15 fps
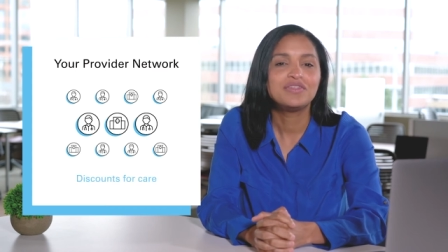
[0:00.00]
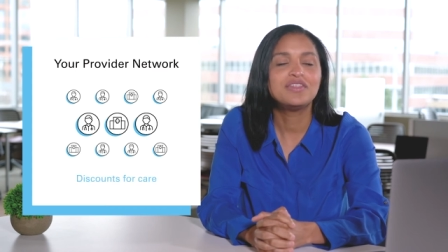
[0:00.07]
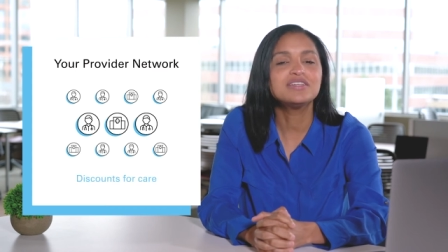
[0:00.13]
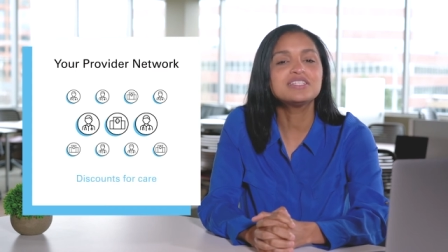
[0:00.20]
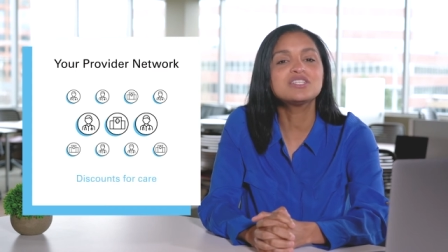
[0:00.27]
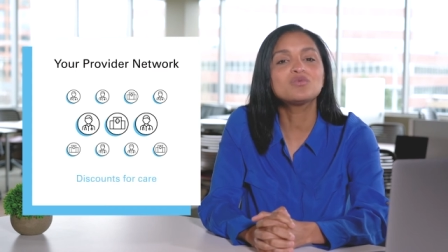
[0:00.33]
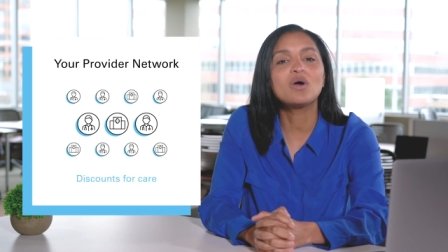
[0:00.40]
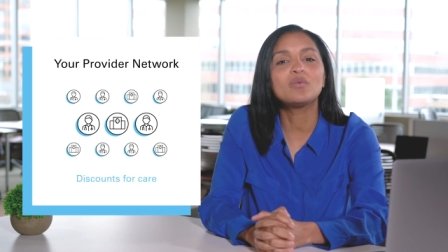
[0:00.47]

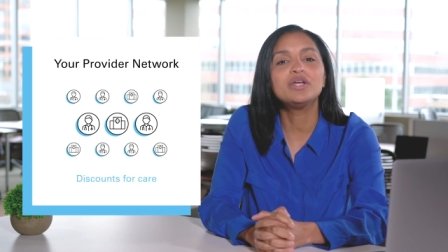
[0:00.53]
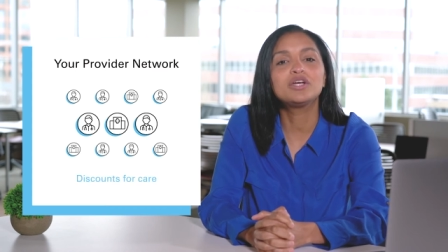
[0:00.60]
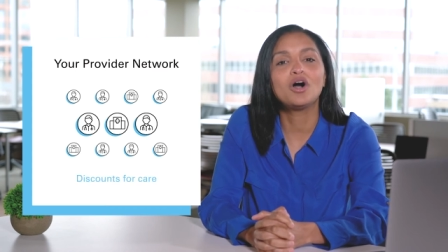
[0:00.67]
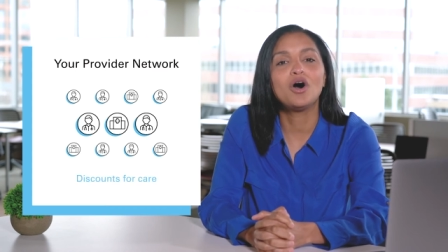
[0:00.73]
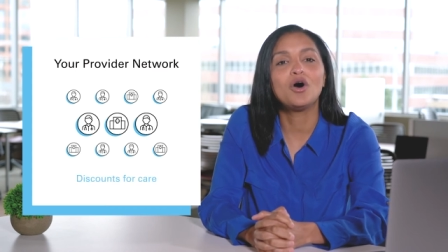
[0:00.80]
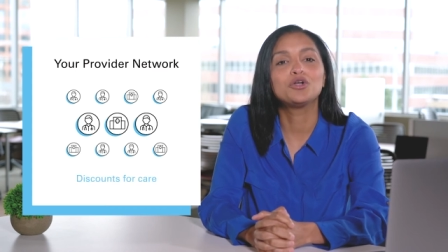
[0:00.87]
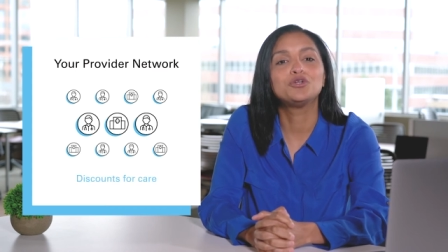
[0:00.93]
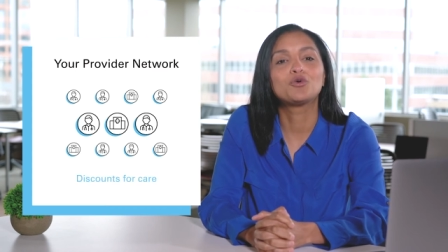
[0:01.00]
This is what we
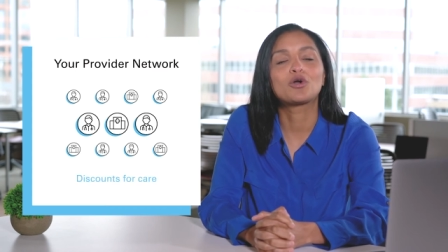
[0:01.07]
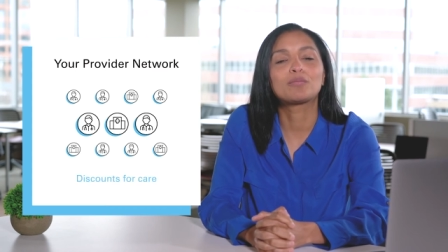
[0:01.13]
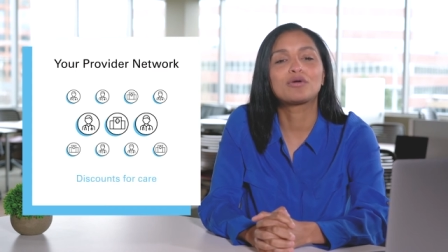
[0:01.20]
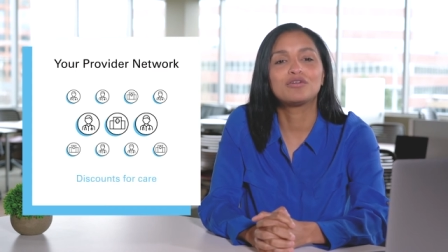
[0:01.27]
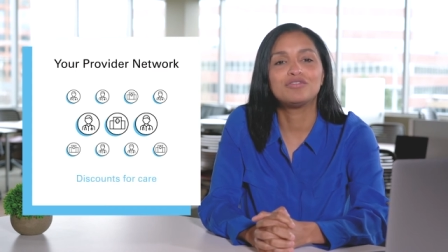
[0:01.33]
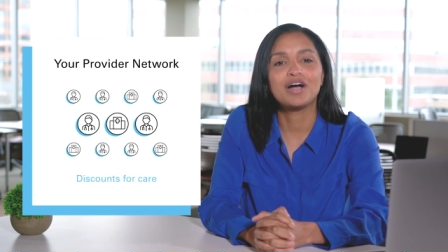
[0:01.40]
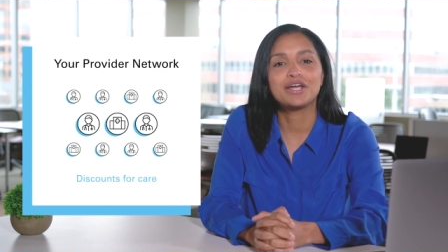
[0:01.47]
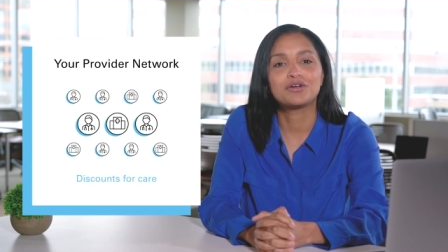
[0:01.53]
call your
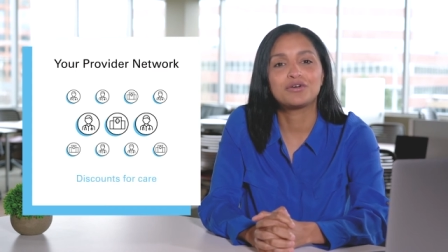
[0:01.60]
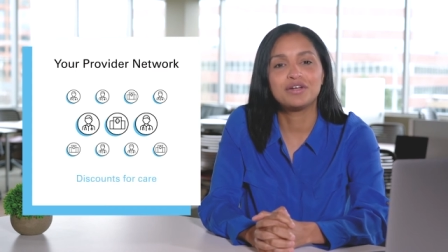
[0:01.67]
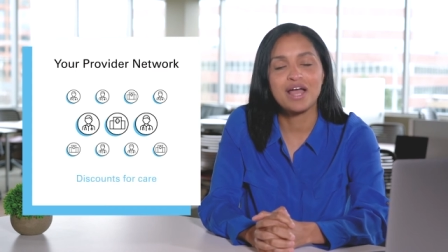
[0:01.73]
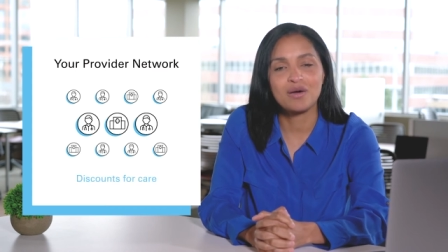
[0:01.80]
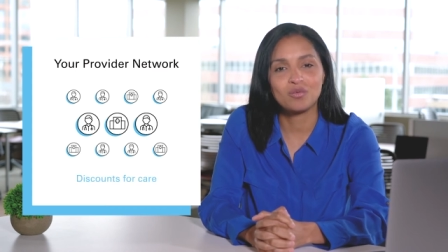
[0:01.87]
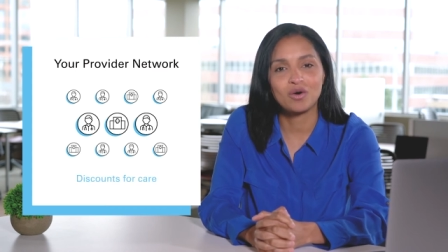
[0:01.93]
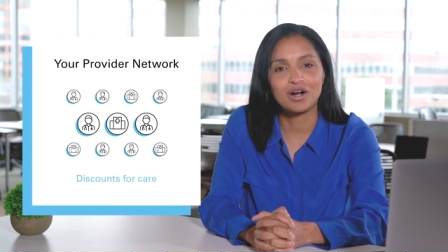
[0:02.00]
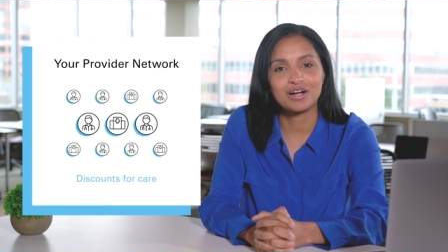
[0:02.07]
provider
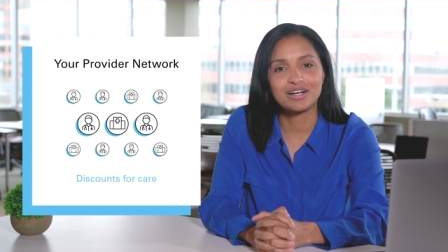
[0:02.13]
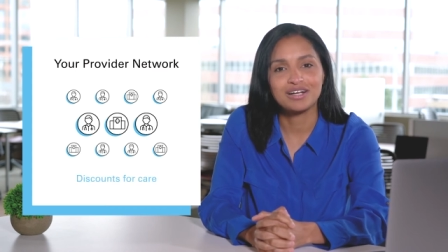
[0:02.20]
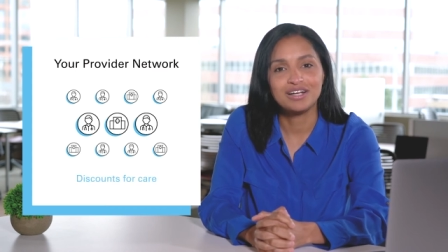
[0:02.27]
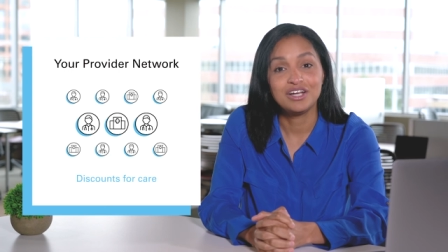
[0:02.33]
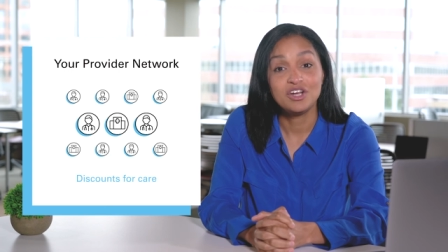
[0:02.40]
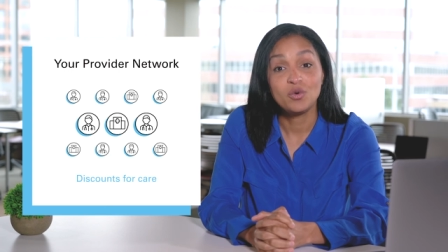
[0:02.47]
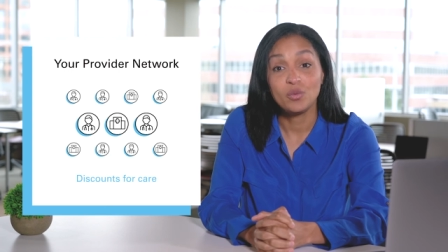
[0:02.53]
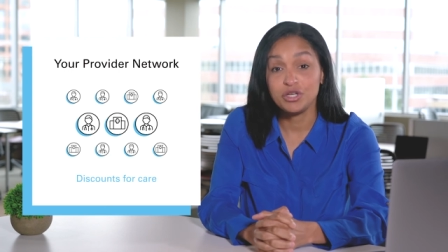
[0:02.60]
network.
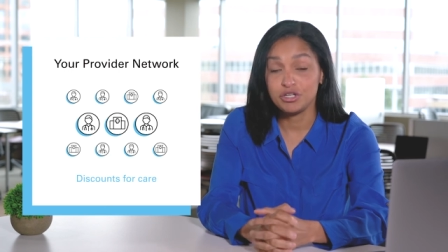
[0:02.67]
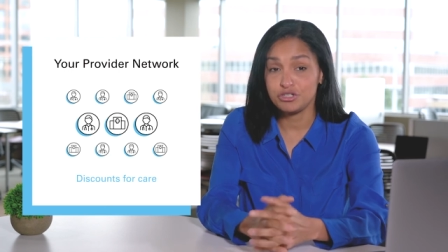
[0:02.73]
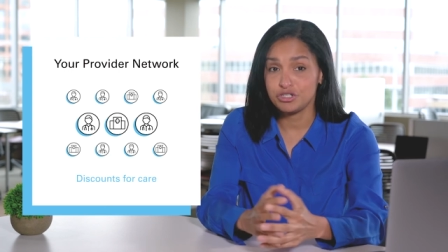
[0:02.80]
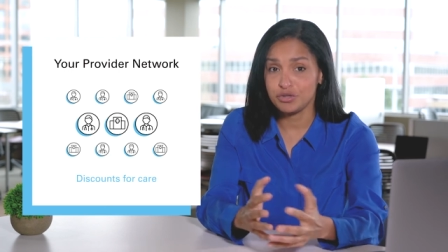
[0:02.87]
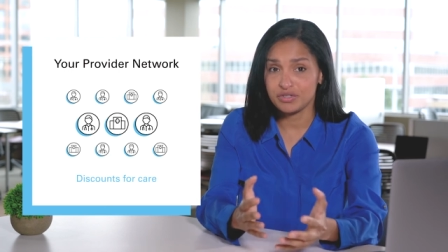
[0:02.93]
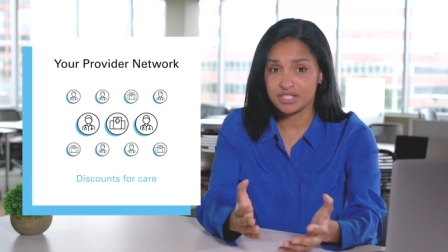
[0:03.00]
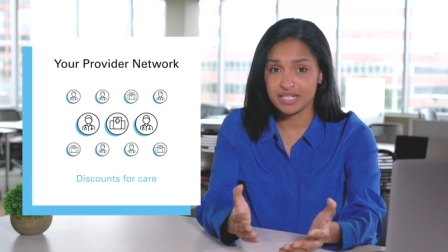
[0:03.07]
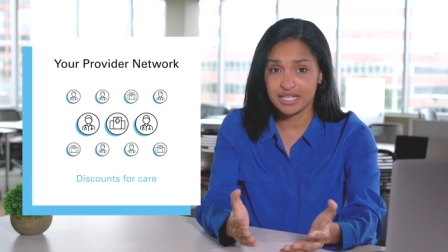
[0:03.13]
When you
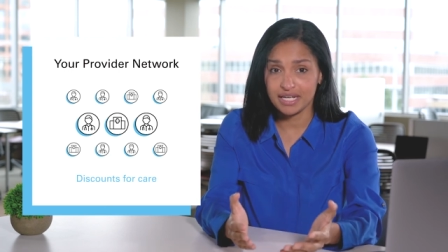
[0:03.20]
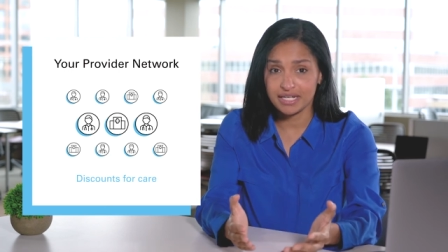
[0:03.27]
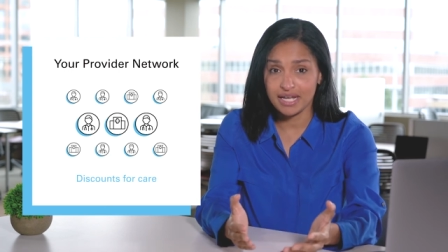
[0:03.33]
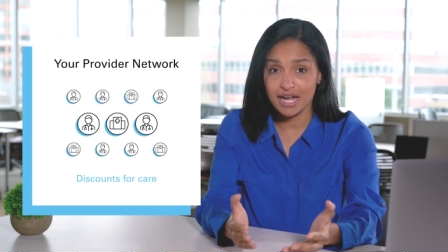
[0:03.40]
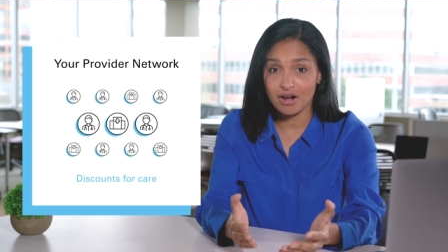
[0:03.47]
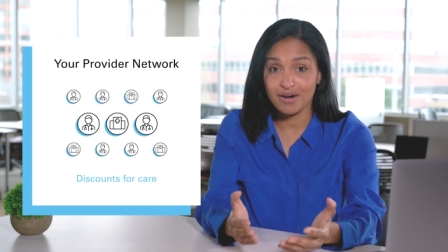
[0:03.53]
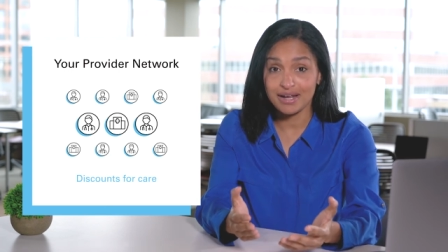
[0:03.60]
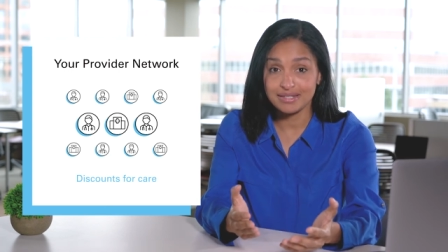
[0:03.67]
choose to get
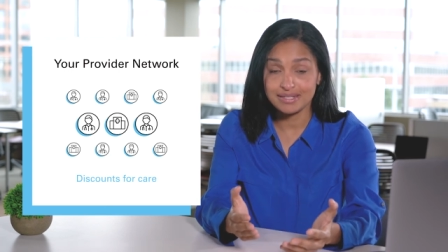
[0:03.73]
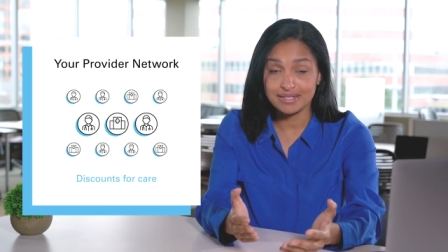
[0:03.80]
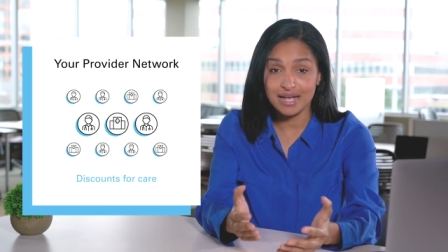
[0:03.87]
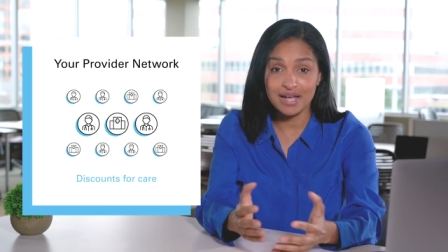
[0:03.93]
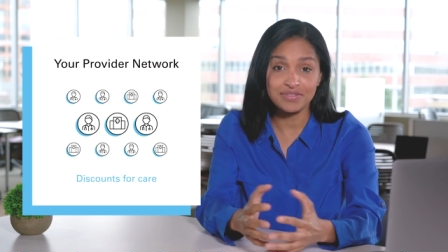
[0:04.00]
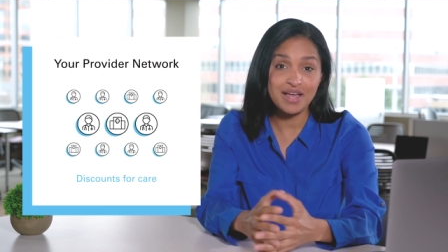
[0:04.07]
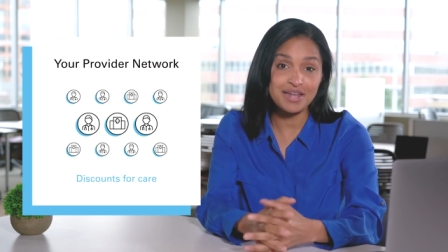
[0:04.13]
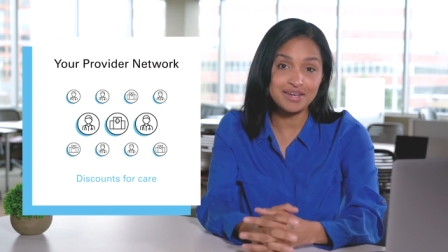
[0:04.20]
care
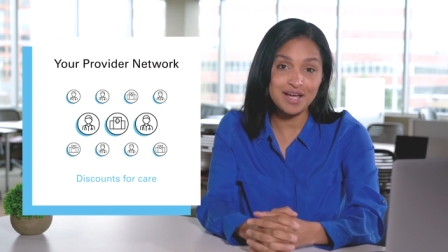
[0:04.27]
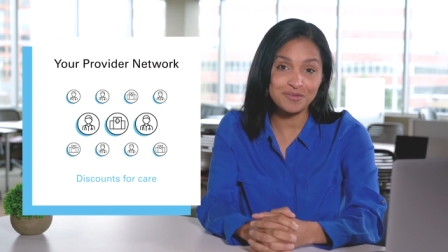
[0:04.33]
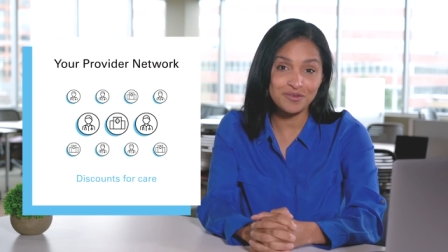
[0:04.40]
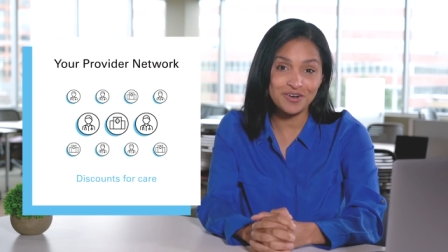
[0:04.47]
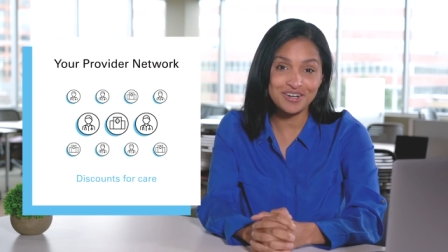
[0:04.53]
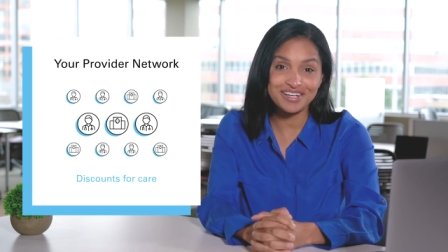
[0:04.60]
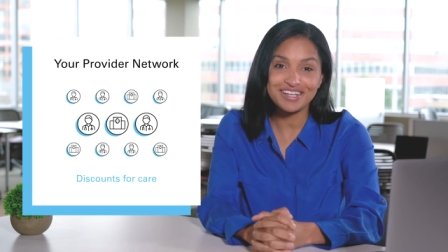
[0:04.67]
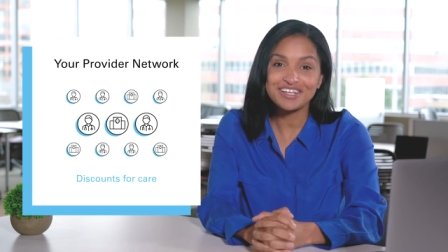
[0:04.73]
inside that
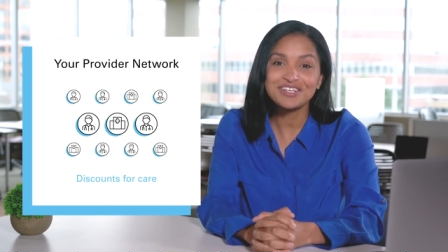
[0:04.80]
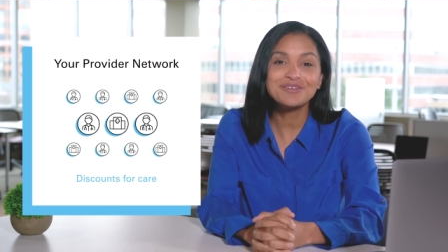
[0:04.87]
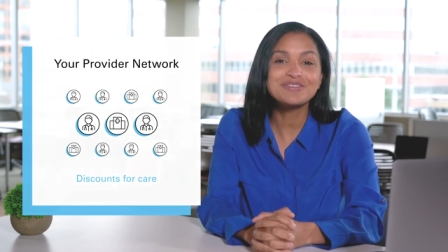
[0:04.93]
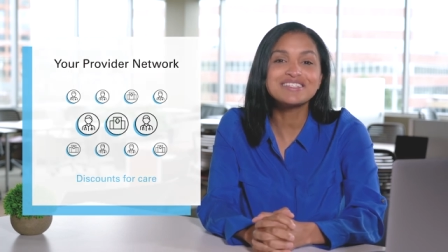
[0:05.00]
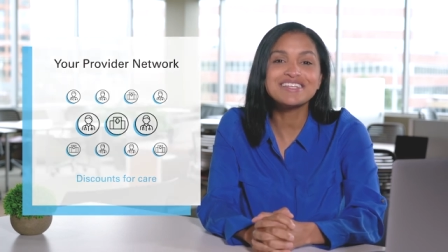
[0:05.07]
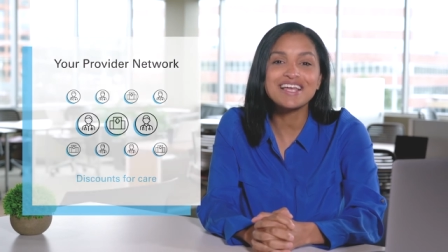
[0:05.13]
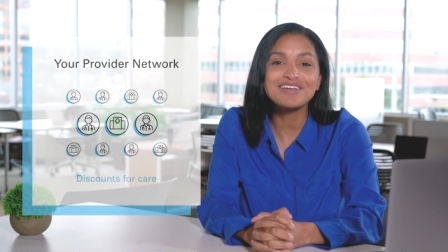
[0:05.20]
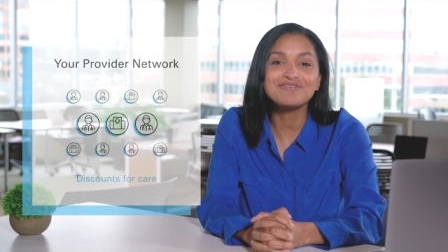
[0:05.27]
network, you
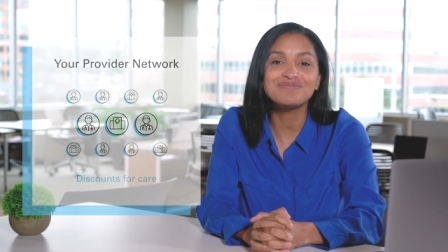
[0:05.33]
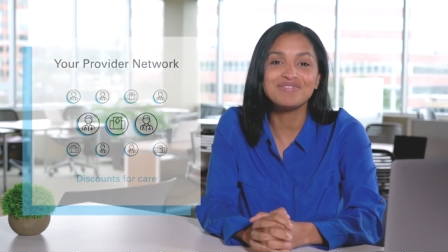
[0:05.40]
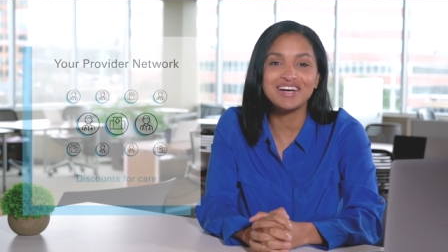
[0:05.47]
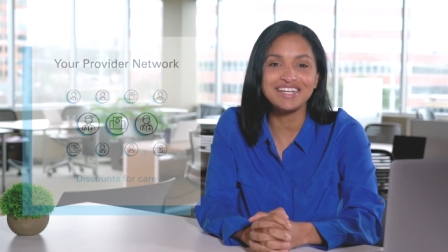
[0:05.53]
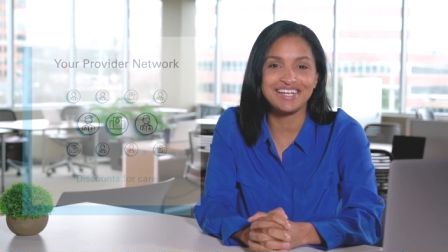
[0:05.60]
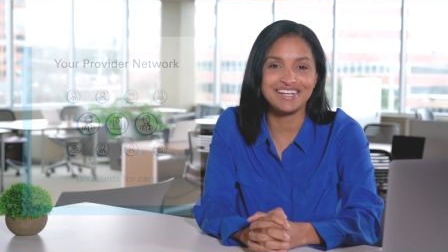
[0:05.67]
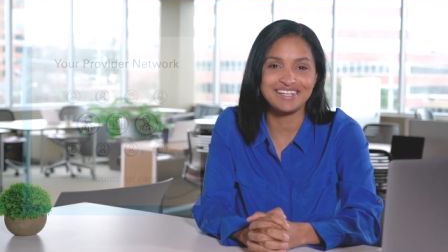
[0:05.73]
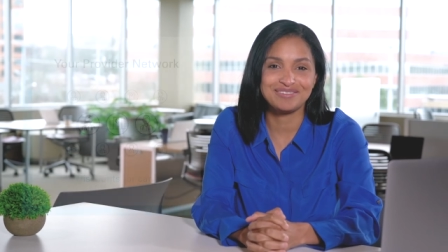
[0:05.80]
save
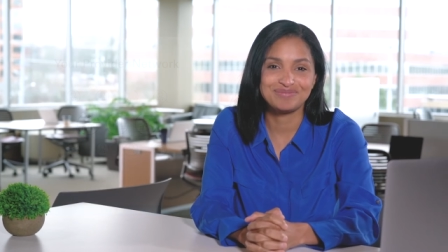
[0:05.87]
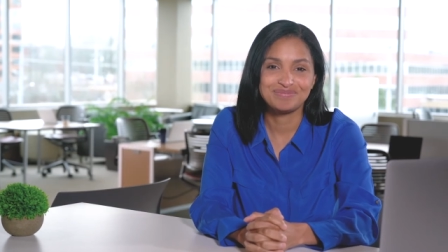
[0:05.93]
money.